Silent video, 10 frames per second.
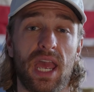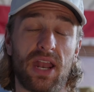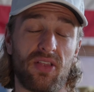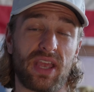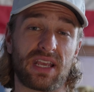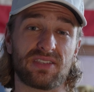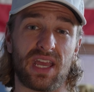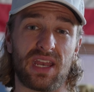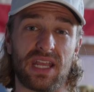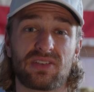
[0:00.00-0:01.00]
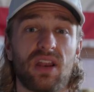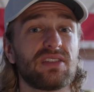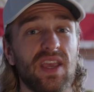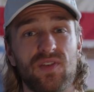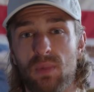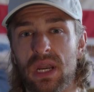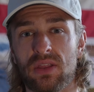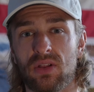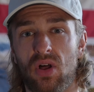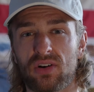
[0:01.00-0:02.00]
And like I said, it's going to save you money
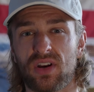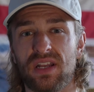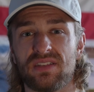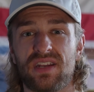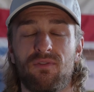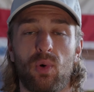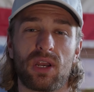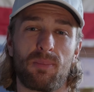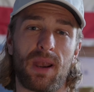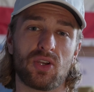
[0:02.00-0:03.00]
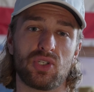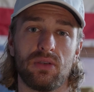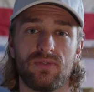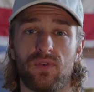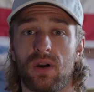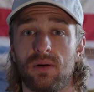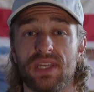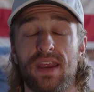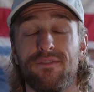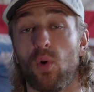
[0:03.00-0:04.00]
in the long run instead of wearing a pair of shoes for,
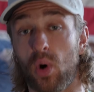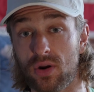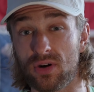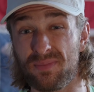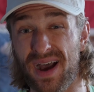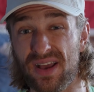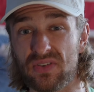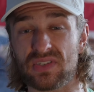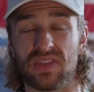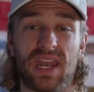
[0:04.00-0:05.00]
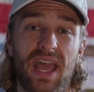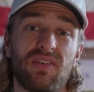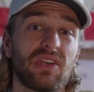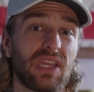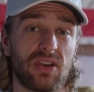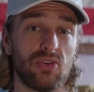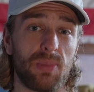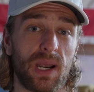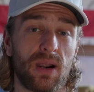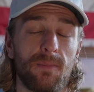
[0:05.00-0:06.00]
say, 400 miles and then having to get a new
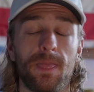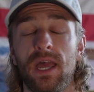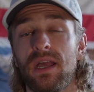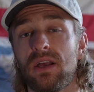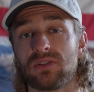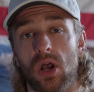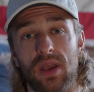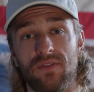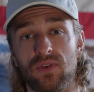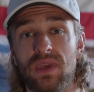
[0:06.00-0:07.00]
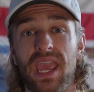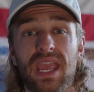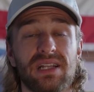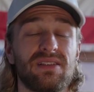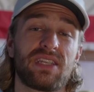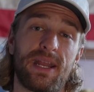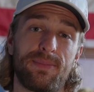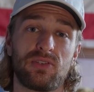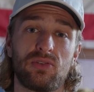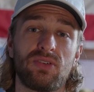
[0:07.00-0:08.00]
pair. So if you can, set
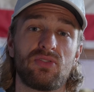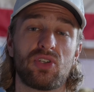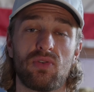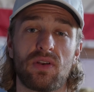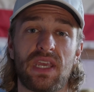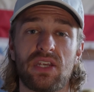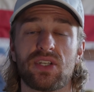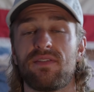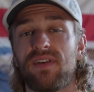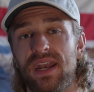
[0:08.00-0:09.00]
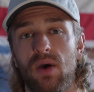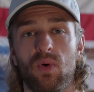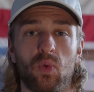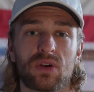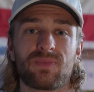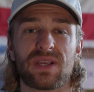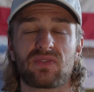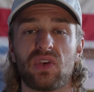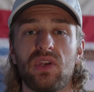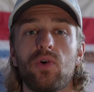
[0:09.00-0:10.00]
up a shoe rotation, find out what works
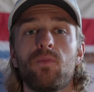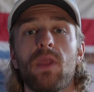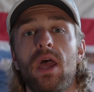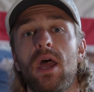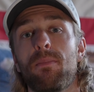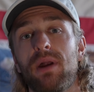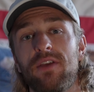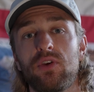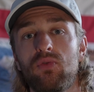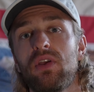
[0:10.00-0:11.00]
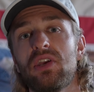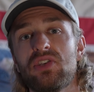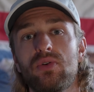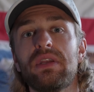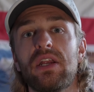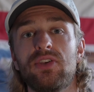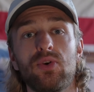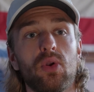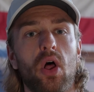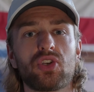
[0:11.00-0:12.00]
best for you. But if you really do need a
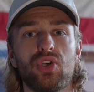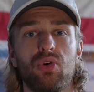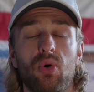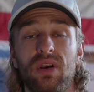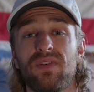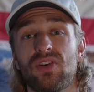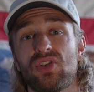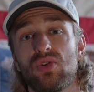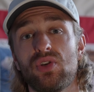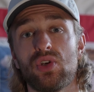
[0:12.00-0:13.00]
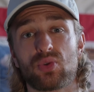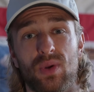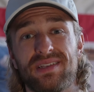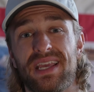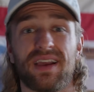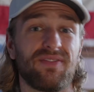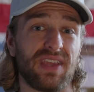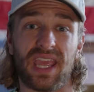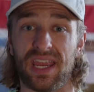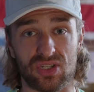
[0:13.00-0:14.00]
do-it-all shoe, or even a shoe you just want to take on
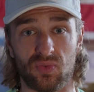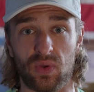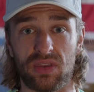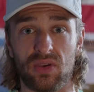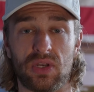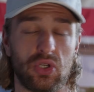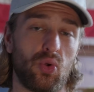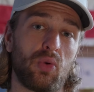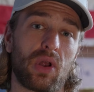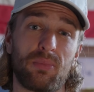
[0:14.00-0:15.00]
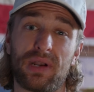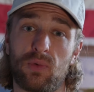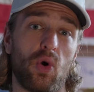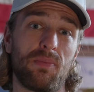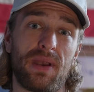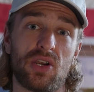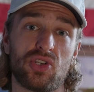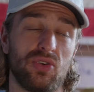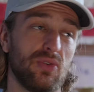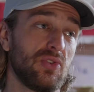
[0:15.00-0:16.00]
vacation with you and you only want to bring 1 pair
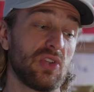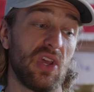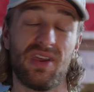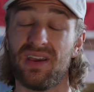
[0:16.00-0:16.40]
of shoes,